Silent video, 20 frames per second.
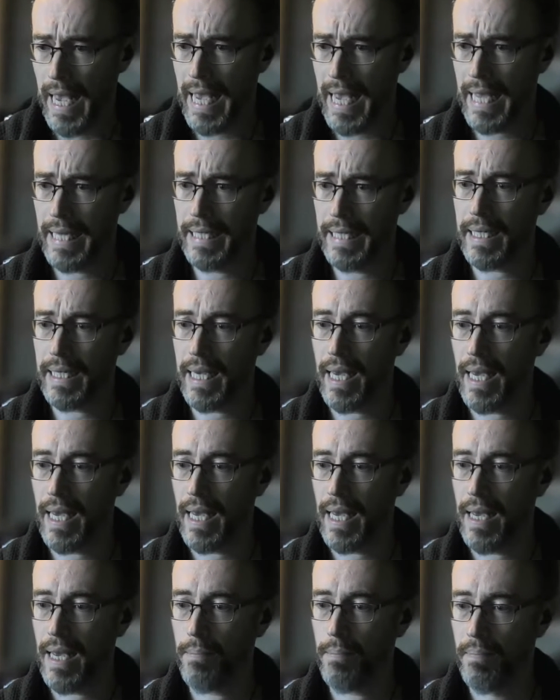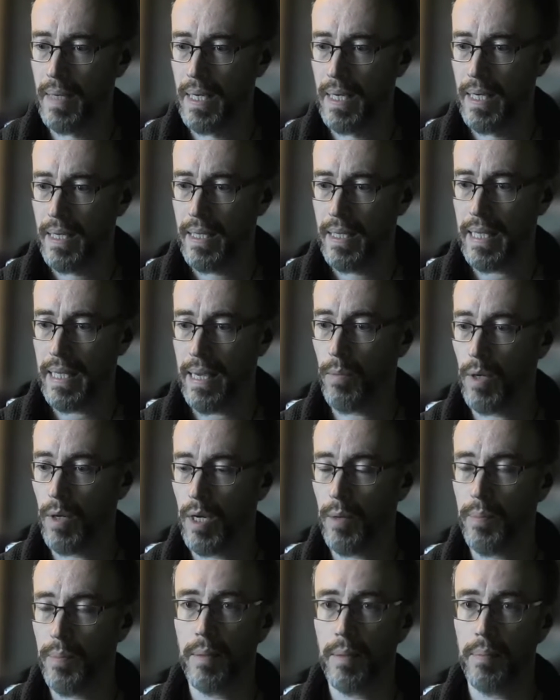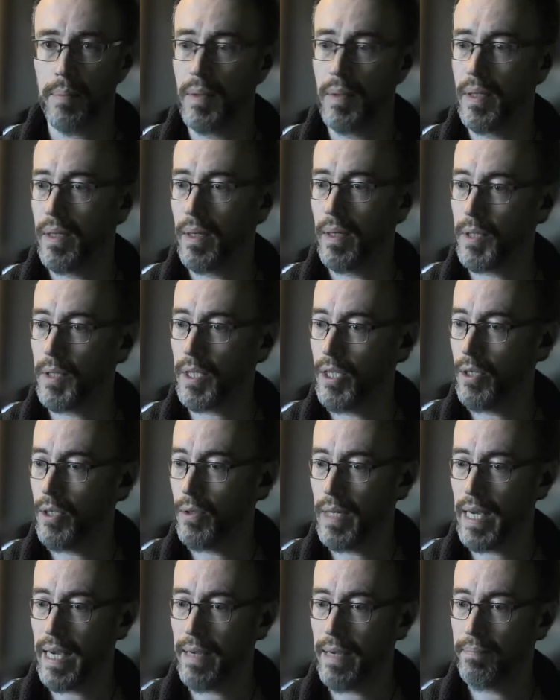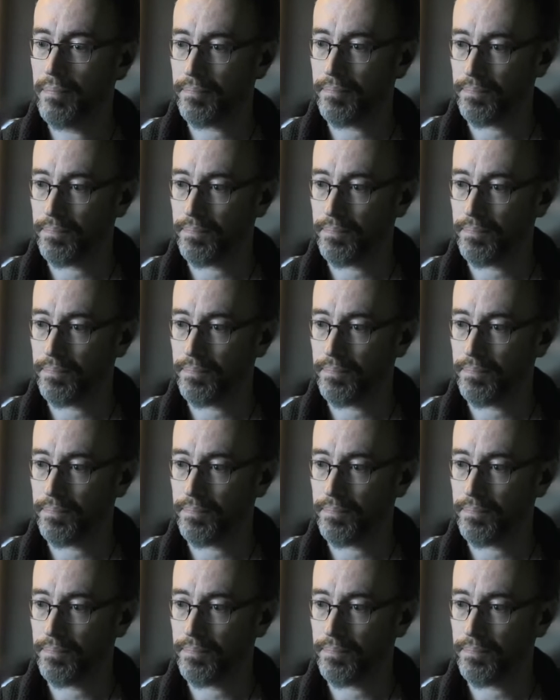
And then we'll open up to Q&A,